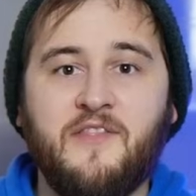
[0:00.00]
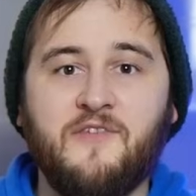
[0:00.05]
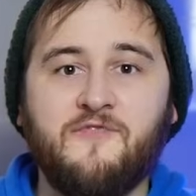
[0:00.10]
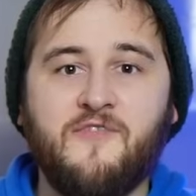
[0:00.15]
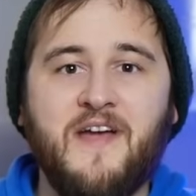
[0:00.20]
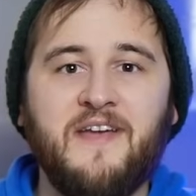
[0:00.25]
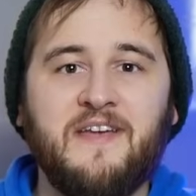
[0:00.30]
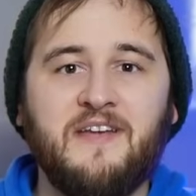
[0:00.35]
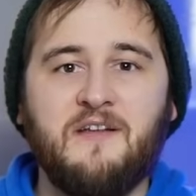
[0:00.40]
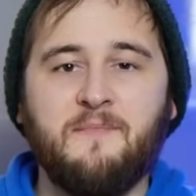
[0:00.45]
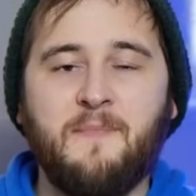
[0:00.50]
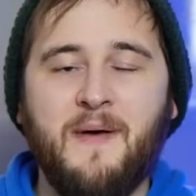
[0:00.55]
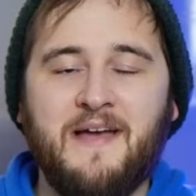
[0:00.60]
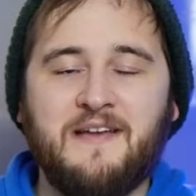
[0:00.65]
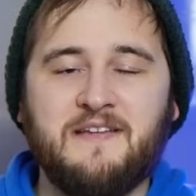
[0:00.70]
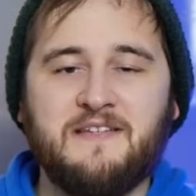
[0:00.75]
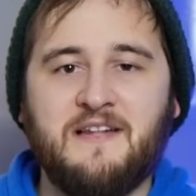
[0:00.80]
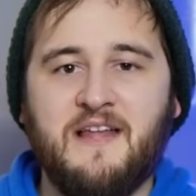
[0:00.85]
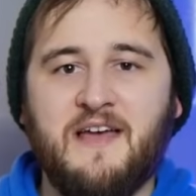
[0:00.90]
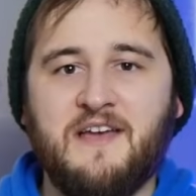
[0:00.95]
the regular
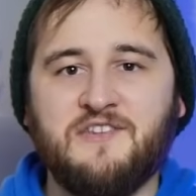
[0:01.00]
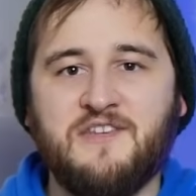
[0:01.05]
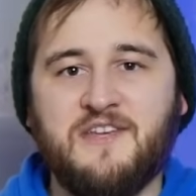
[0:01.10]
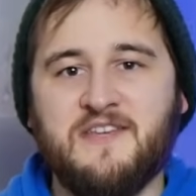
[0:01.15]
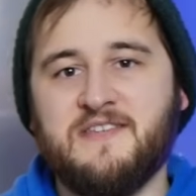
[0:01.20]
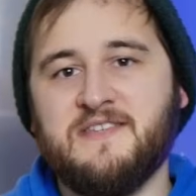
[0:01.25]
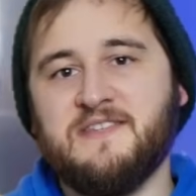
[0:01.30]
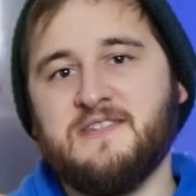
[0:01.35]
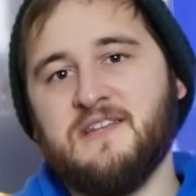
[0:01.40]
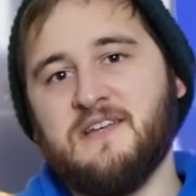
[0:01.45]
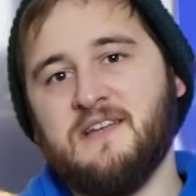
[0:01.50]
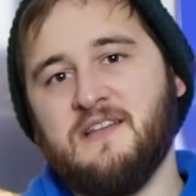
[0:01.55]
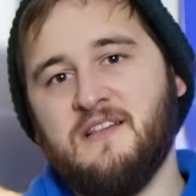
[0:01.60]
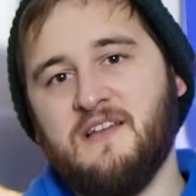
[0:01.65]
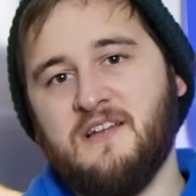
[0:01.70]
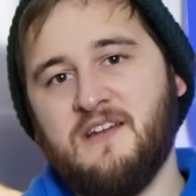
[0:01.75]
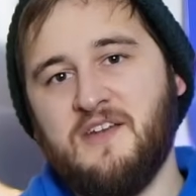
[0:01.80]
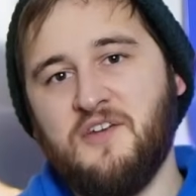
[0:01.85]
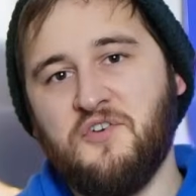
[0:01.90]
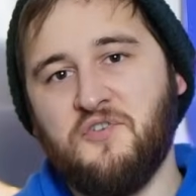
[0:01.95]
Backslash is still
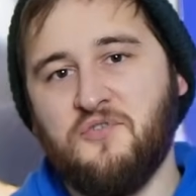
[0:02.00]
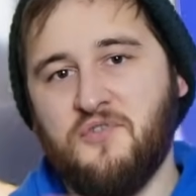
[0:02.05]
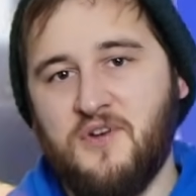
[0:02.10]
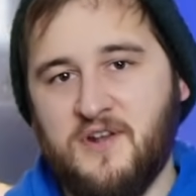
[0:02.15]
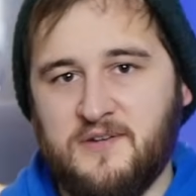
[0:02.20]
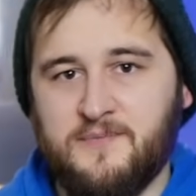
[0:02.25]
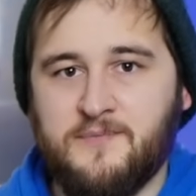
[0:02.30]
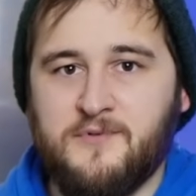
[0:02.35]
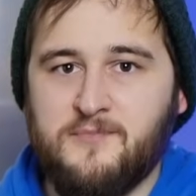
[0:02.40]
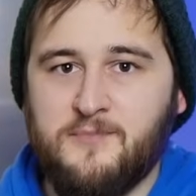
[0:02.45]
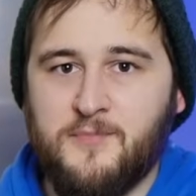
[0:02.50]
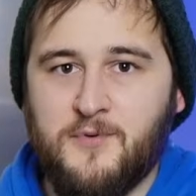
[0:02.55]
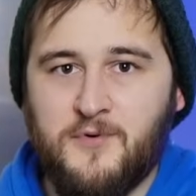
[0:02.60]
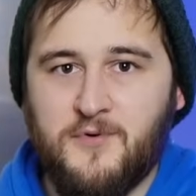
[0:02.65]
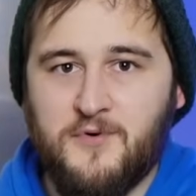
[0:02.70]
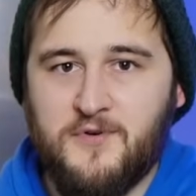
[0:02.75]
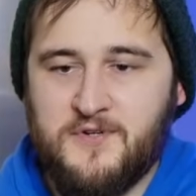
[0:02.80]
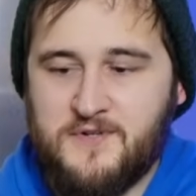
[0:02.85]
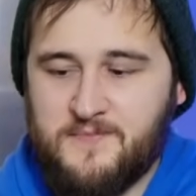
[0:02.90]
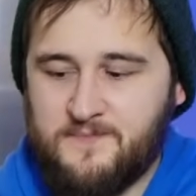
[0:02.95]
an incredible board.